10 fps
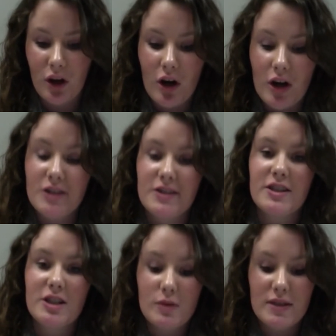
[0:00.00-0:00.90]
Her
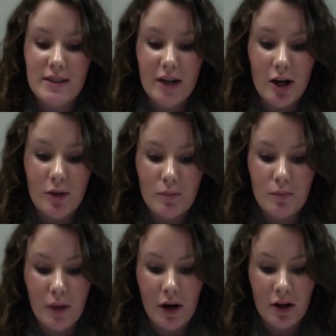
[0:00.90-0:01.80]
sister was Sarah
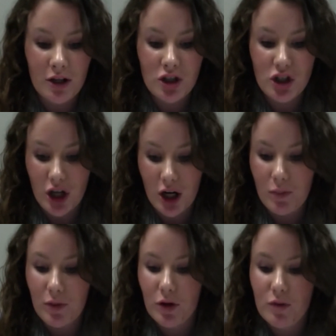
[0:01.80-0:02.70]
Meryn Sharp,
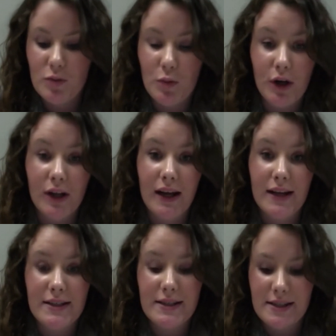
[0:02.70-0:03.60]
who was born in
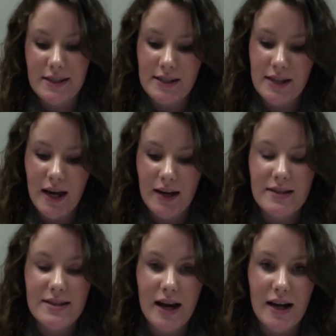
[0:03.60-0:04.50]
1868
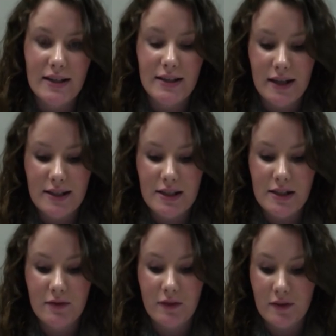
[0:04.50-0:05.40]
and died in
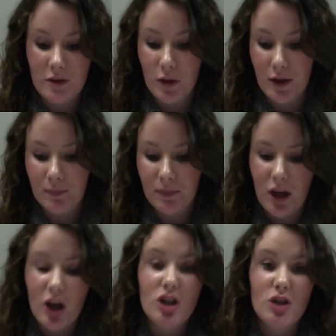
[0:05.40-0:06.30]
1951.
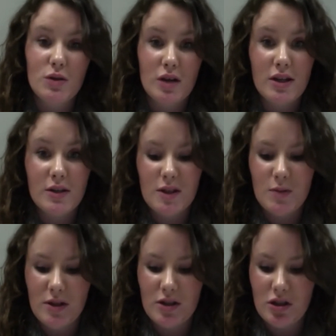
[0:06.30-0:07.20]
She was also a
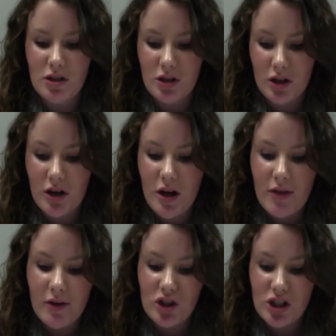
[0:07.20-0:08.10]
spinster,
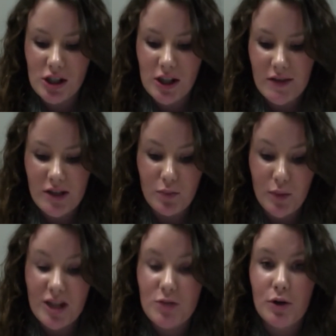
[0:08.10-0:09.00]
though she lived in
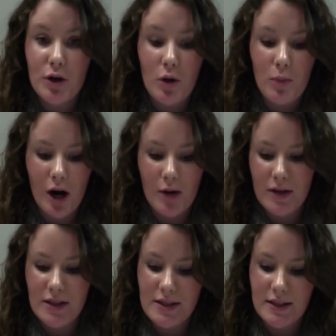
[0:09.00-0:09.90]
Bessborough
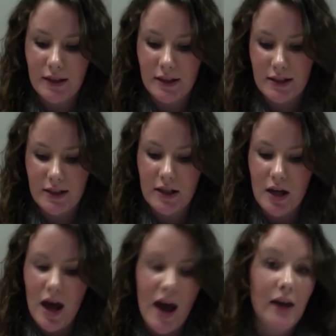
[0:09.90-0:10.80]
Apartments in London,
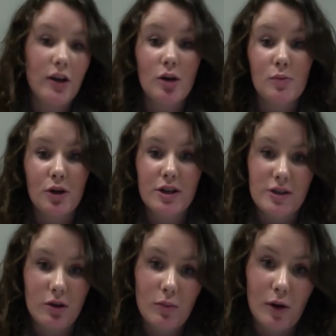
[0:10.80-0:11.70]
and no more
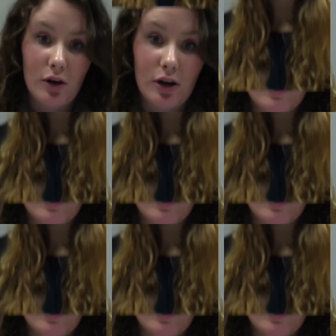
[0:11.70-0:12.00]
is known about her.